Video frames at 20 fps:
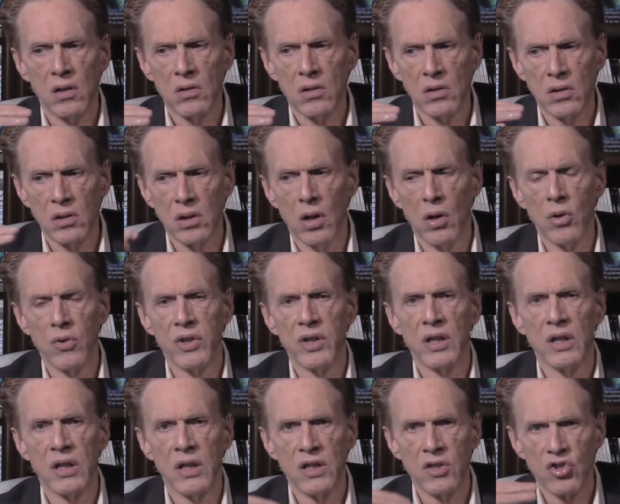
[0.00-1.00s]

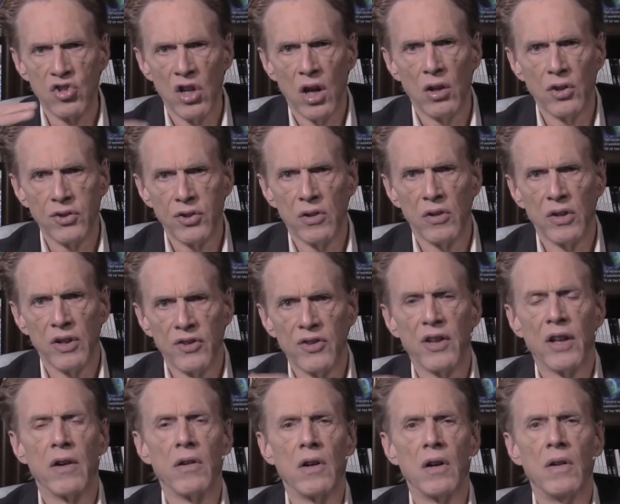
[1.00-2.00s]
clothing and shelter,
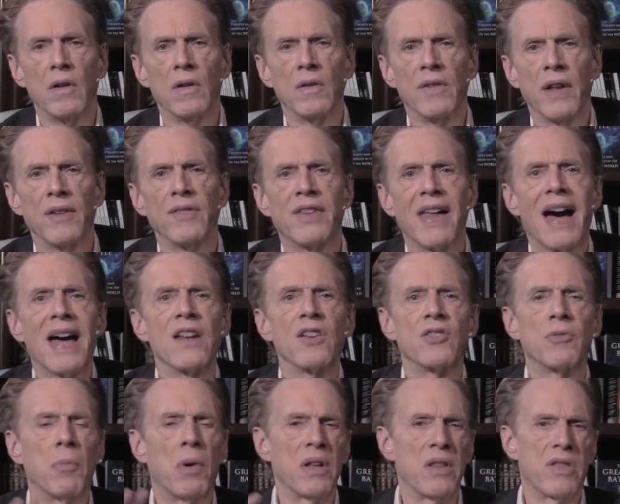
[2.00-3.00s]
etc. That
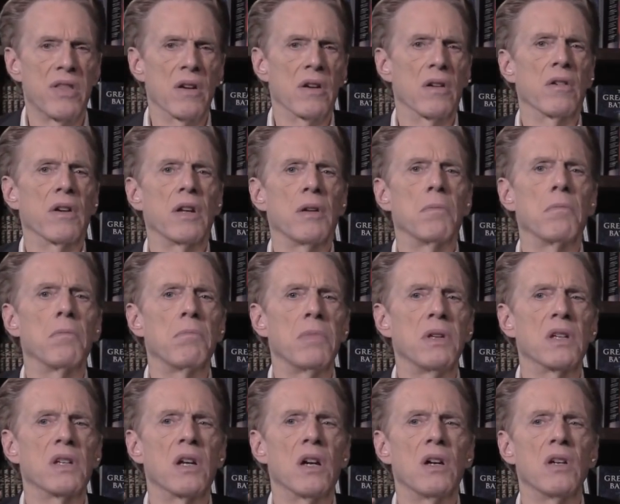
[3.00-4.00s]
is my theory,
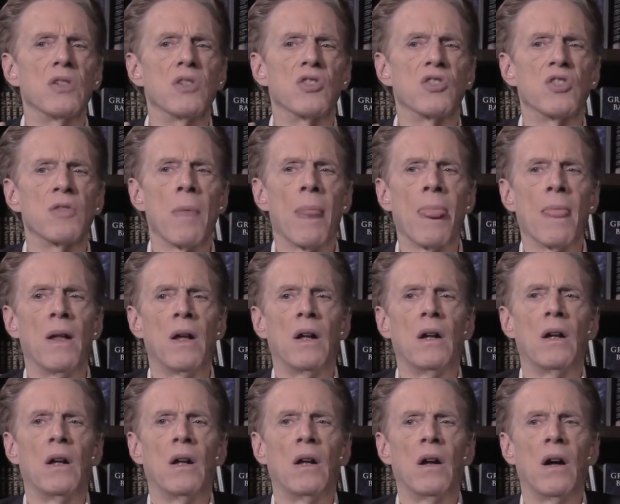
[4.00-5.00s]
because
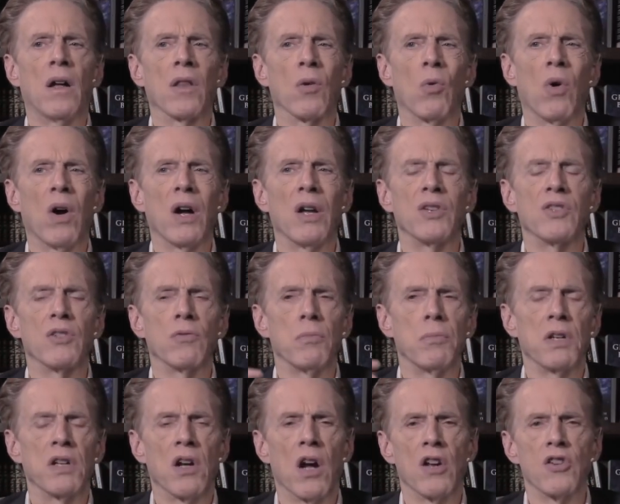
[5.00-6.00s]
otherwise it
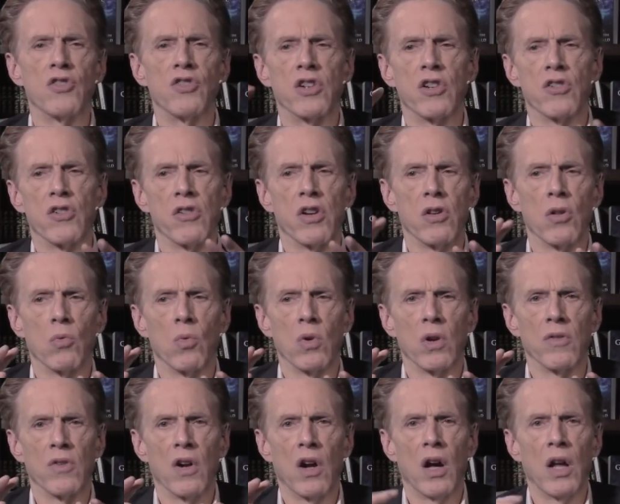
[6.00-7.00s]
would be contradictory to the
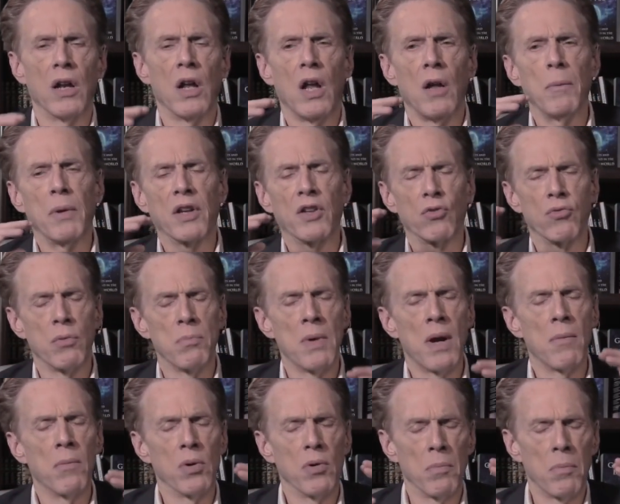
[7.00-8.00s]
Word of God. Because
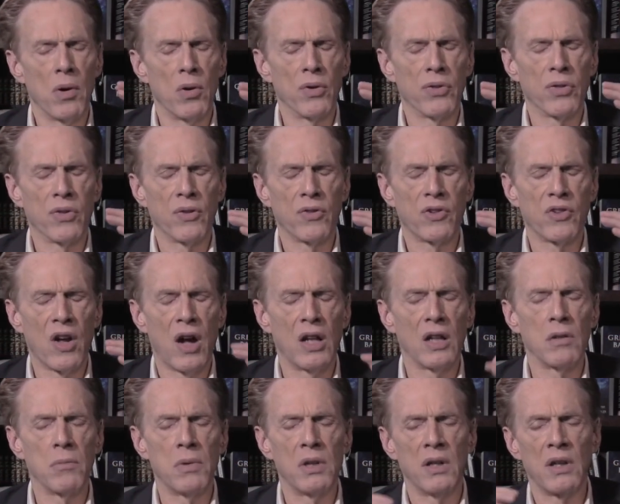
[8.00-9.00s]
remember, both
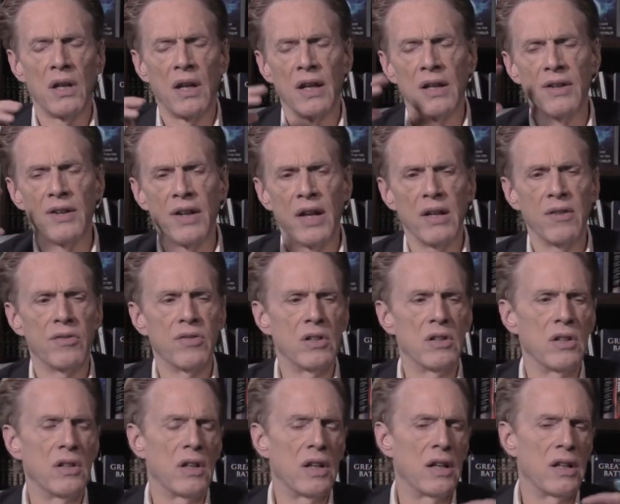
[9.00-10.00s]
Solomon and
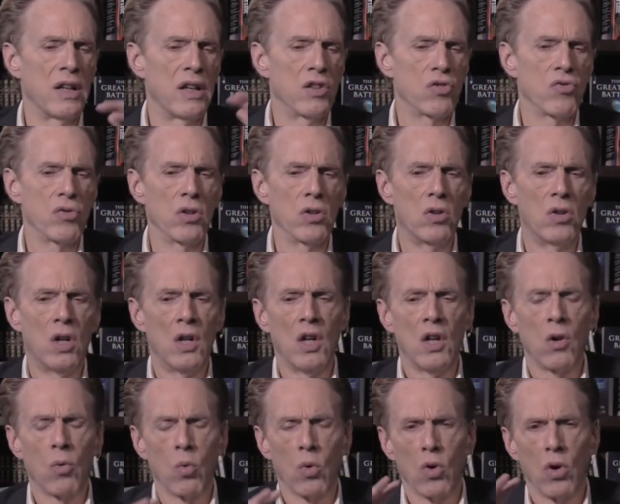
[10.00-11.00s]
David and Israel
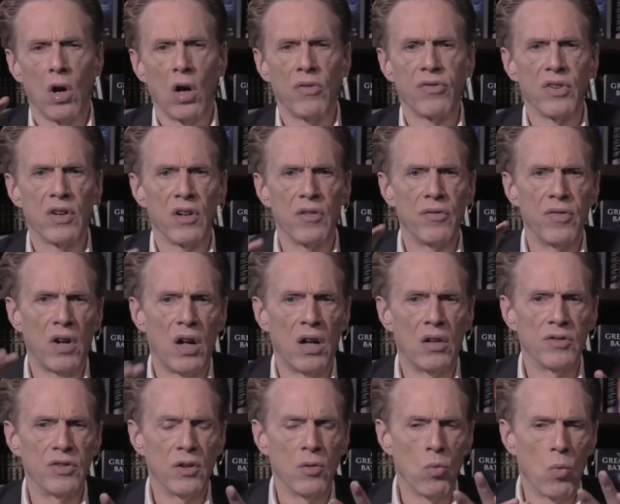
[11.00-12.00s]
were often
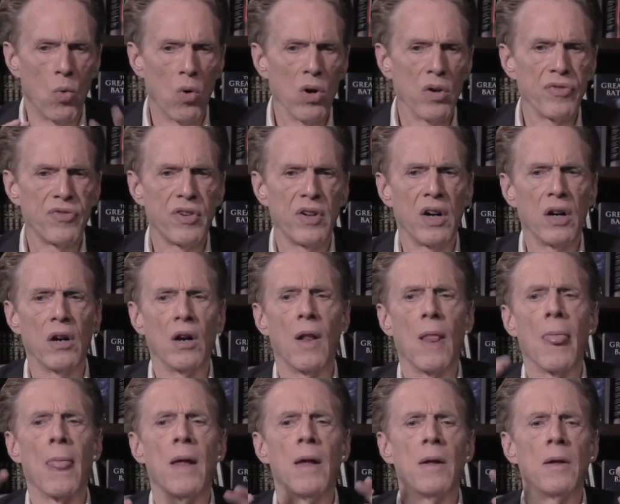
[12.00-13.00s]
involved in
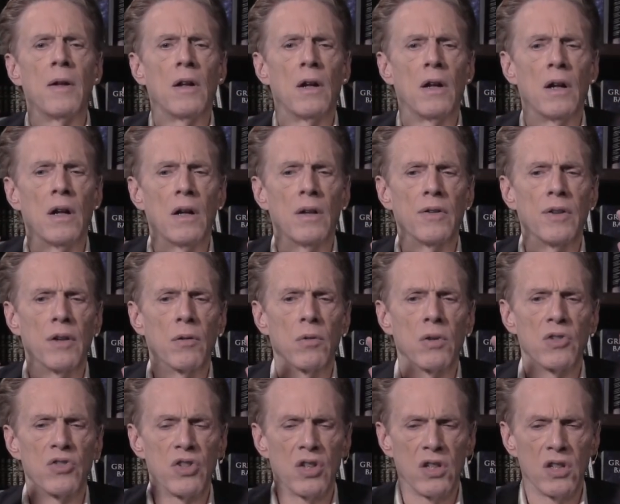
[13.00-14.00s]
warfare. There
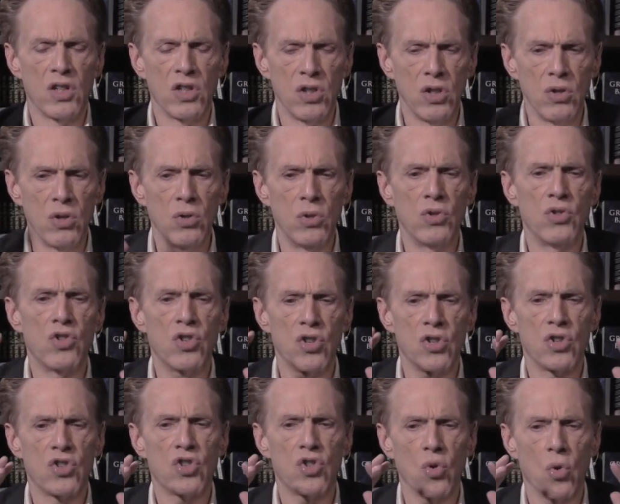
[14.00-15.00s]
was a
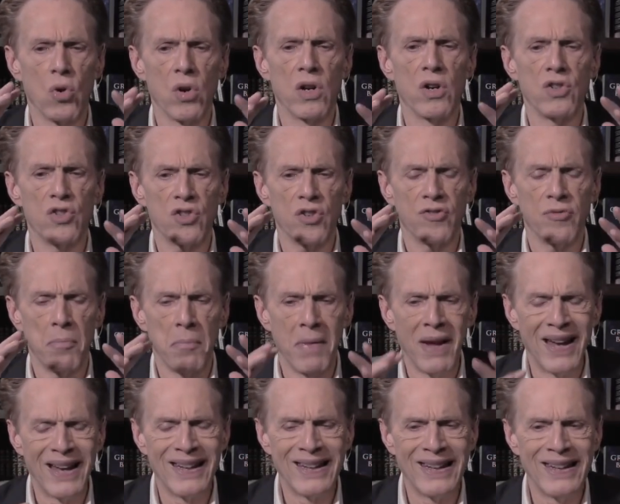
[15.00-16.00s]
huge shortage of
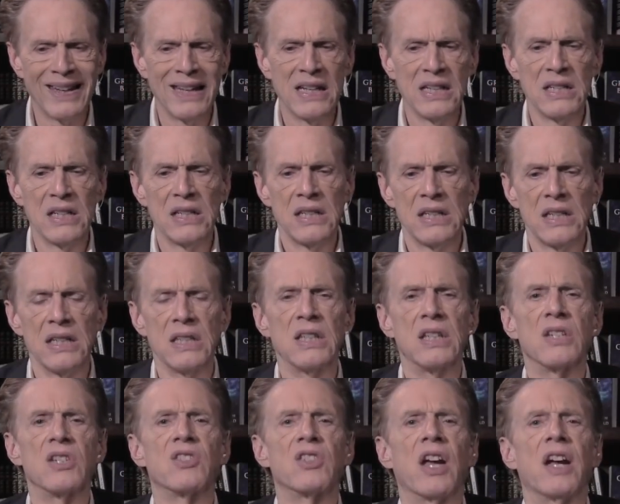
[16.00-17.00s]
men
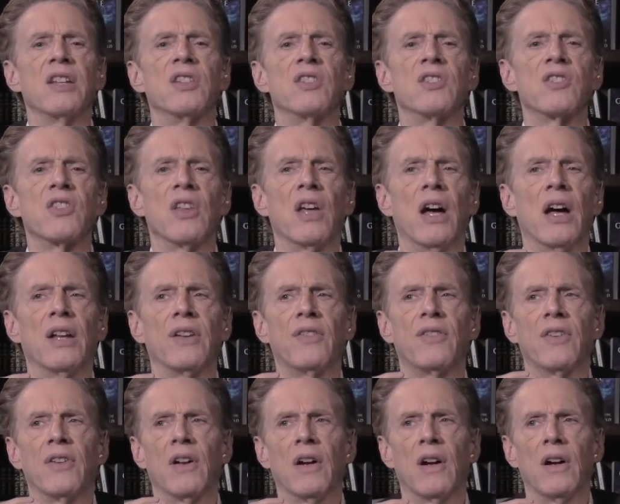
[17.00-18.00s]
in the sense
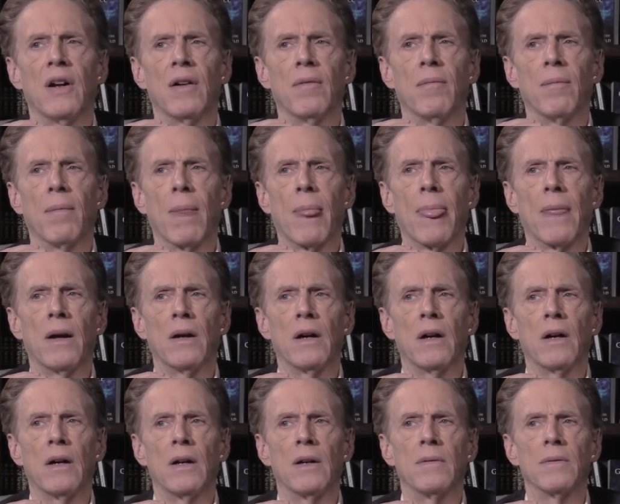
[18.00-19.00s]
that
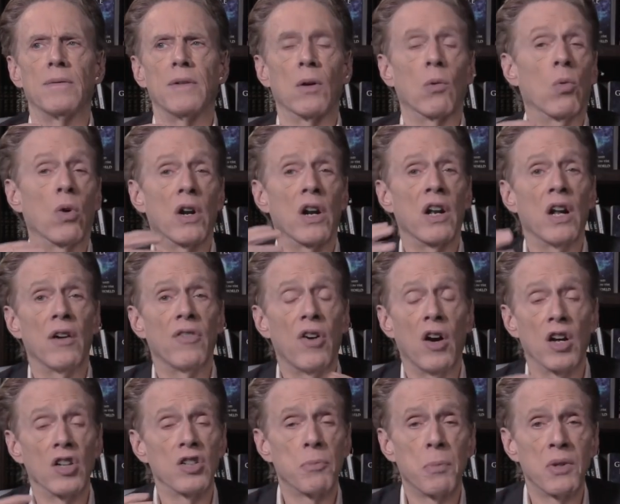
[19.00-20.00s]
there weren't enough
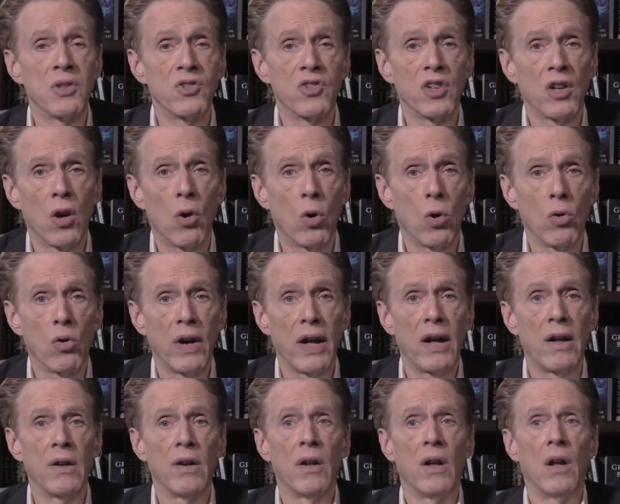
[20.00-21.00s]
husbands to go
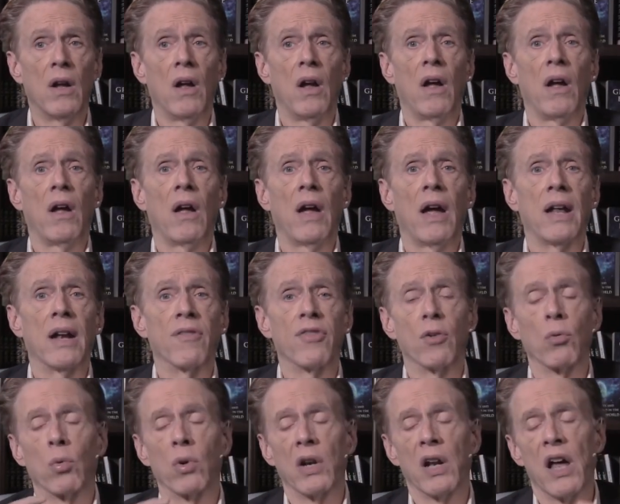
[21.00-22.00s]
around. And if
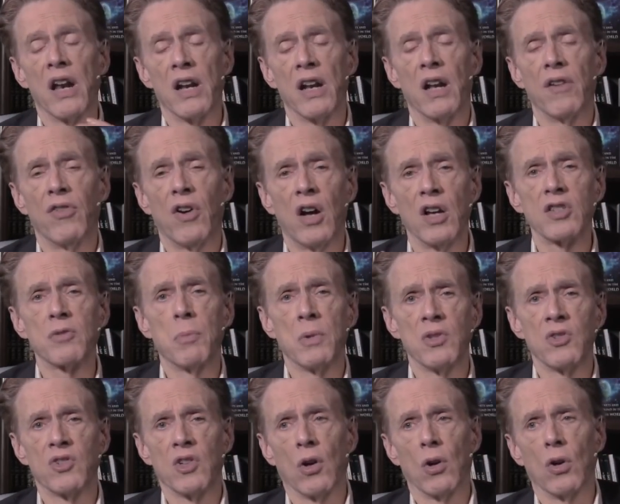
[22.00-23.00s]
there were not enough
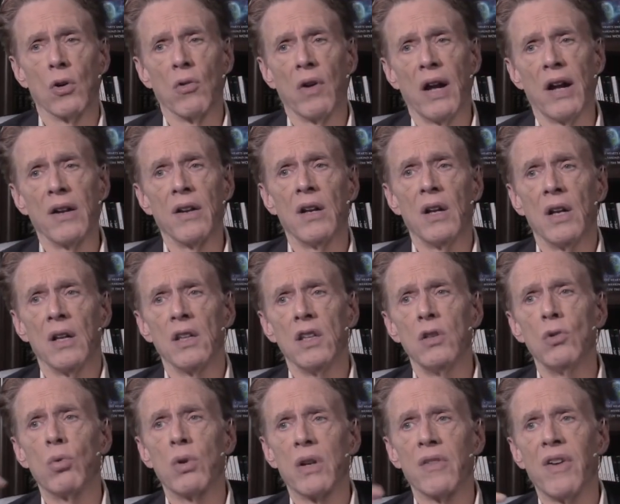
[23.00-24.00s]
husbands to go around,
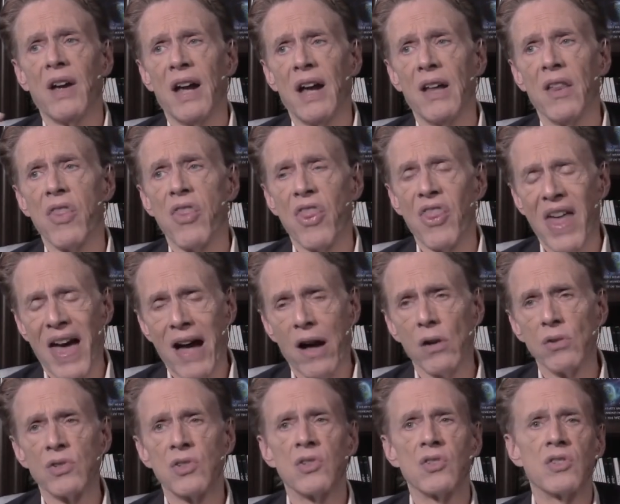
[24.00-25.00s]
you would have had
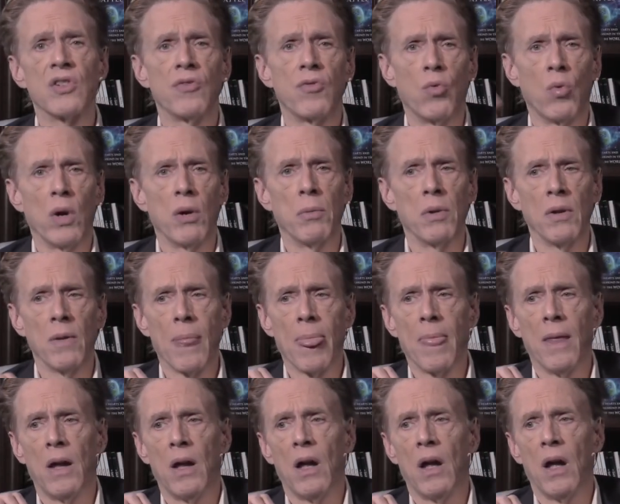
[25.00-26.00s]
thousands of women